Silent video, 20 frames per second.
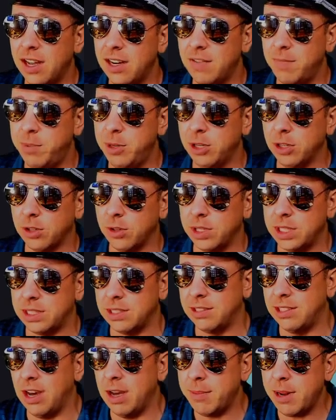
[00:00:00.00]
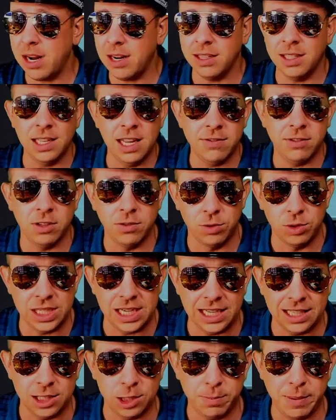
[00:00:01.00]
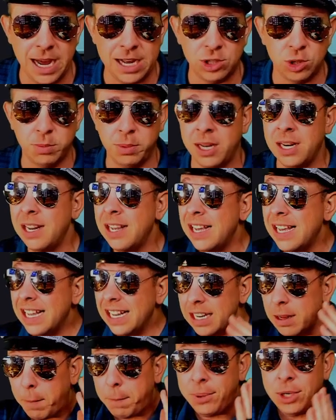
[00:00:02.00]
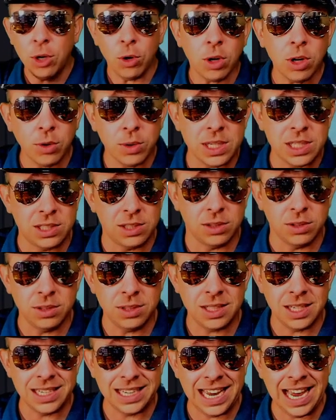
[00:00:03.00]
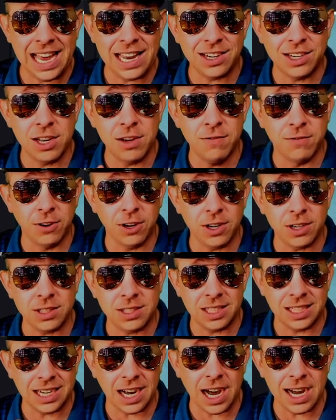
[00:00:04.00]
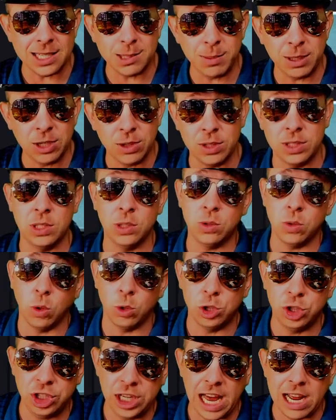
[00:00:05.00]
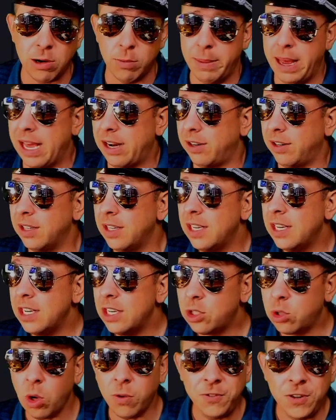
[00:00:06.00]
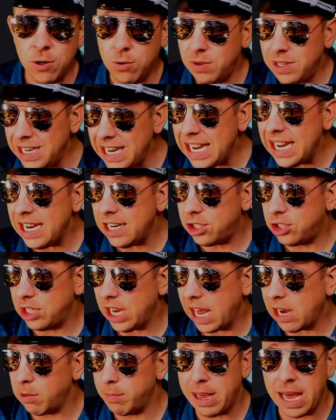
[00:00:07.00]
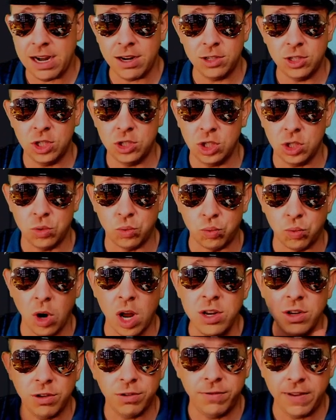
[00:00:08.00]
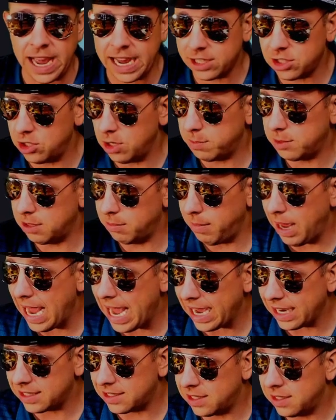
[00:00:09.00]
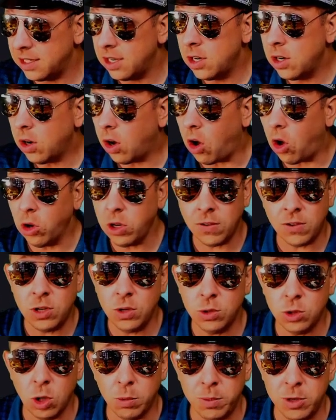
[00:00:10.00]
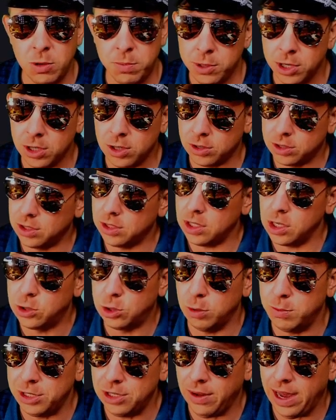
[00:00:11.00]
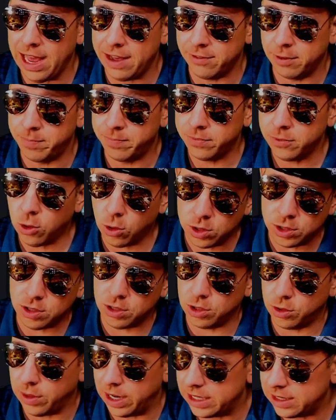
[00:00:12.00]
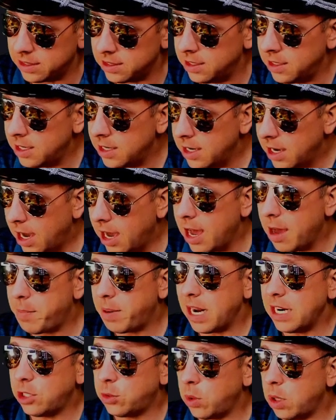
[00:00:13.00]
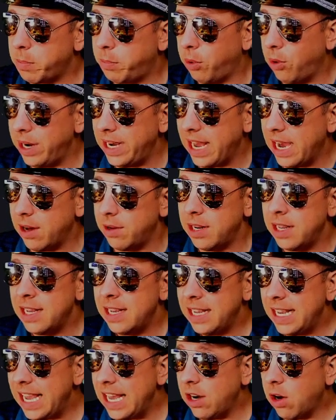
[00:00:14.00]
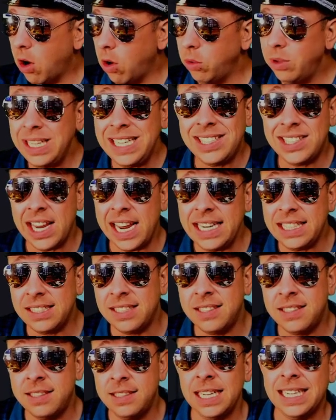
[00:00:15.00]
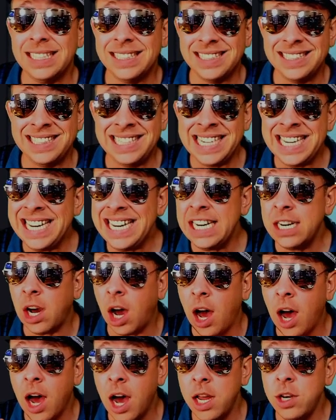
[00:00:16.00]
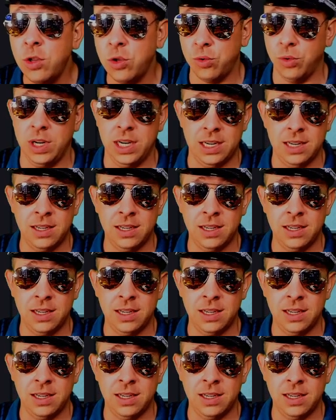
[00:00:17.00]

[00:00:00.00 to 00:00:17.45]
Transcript: of pure crystals. Now, I'm not on the level of Ridiculous Badger, but pure crystals can convert to cosmic crystals or shadow matter. So if you need shadow matter to just run your faction up to max, all you have to do is open your pure crystal, assuming you have them, or do the quest. But I just want to point out, it only takes 1,600